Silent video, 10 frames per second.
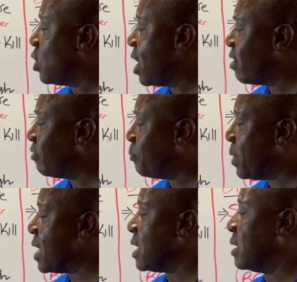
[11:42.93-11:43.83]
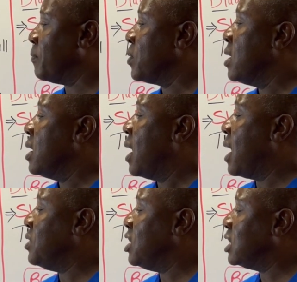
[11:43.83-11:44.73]
have pain.
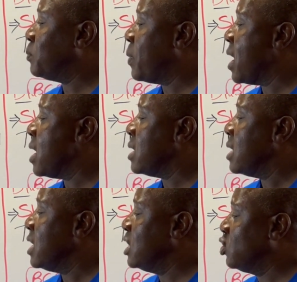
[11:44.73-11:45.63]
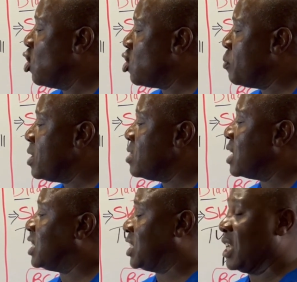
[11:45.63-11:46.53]
And this pain is going to be in the
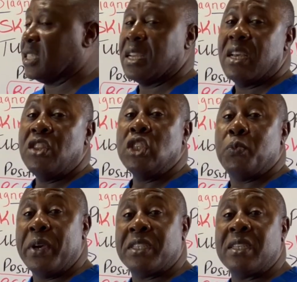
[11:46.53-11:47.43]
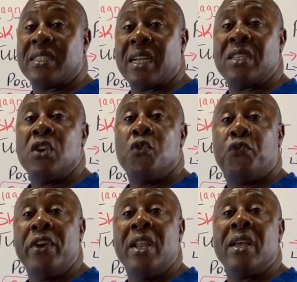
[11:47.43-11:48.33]
chest. These patients start
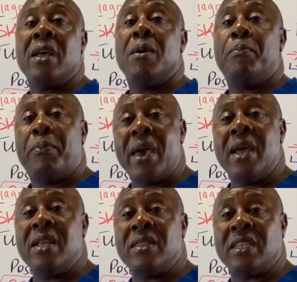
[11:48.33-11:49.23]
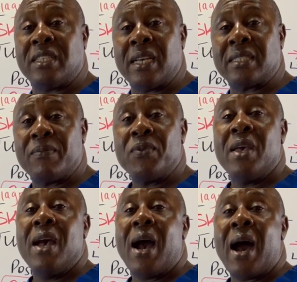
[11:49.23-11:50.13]
feeling pain in the chest.
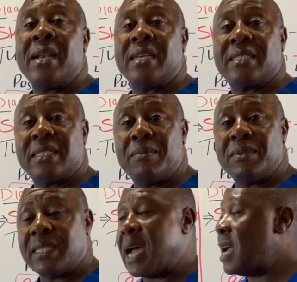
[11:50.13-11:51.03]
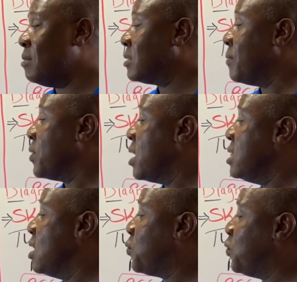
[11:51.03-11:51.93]
And sometimes
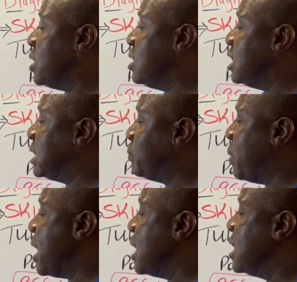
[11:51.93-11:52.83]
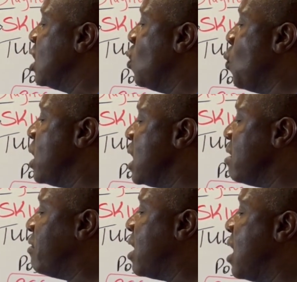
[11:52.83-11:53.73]
they feel this pain
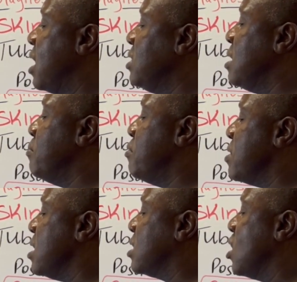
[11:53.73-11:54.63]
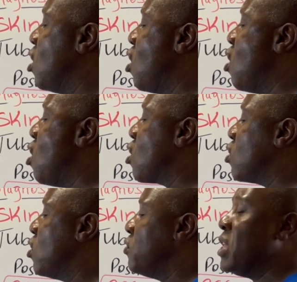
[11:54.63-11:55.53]
whenever they breathe or
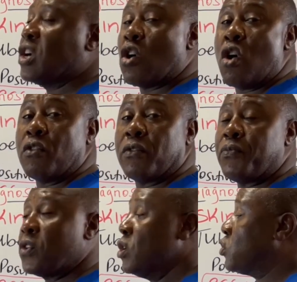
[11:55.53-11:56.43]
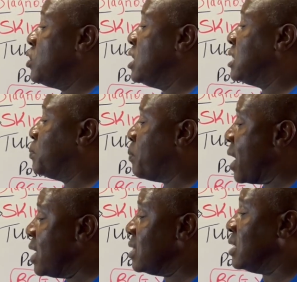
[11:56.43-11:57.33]
they cough. So there is
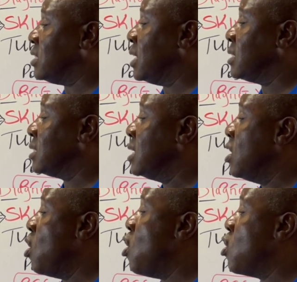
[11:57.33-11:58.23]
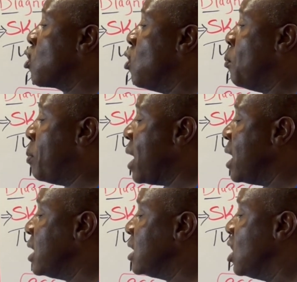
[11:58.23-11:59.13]
pain in the chest or
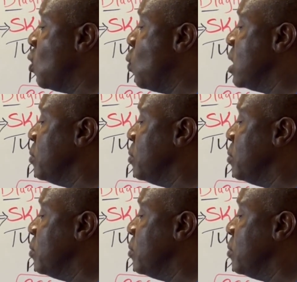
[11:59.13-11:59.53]
pain when